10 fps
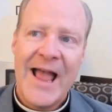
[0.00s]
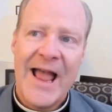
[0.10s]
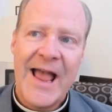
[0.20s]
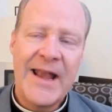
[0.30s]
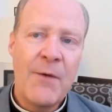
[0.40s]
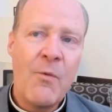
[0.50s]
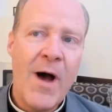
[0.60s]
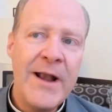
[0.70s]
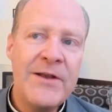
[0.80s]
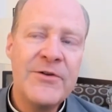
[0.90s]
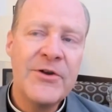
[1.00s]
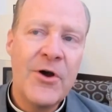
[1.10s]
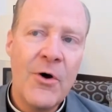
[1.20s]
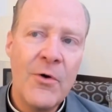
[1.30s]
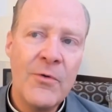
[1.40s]
And I wanted to
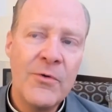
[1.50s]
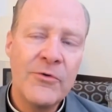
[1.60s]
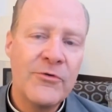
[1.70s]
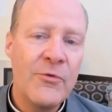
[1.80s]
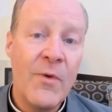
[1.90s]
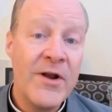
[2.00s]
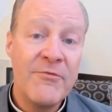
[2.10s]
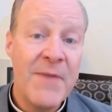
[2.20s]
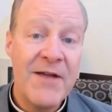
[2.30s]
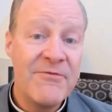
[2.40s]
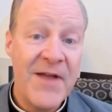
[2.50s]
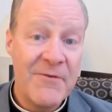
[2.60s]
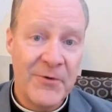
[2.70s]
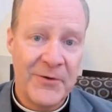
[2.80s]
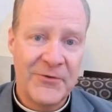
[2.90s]
go to one of my
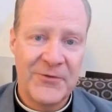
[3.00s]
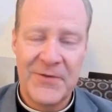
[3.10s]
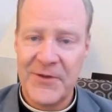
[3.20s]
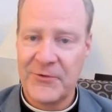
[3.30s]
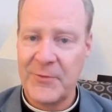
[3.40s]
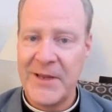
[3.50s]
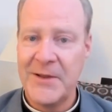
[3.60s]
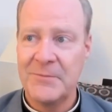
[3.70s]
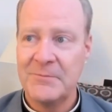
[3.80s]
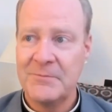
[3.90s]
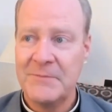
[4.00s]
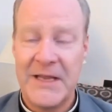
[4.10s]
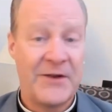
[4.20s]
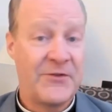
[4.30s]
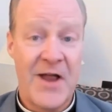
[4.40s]
favorites this week.
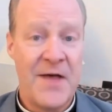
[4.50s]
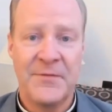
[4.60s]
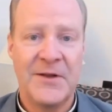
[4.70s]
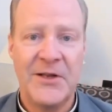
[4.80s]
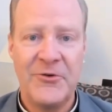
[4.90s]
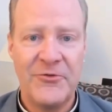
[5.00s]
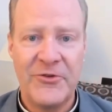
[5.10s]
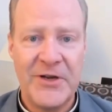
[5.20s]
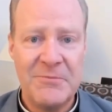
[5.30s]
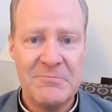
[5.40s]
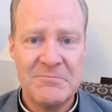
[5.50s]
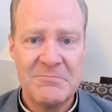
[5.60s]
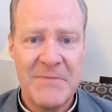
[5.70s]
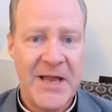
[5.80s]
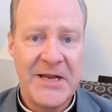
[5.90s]
It's not in the liturgy
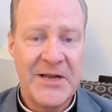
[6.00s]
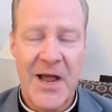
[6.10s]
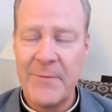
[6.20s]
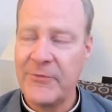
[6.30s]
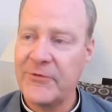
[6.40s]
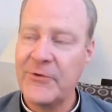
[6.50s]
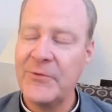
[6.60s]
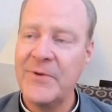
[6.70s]
anytime soon.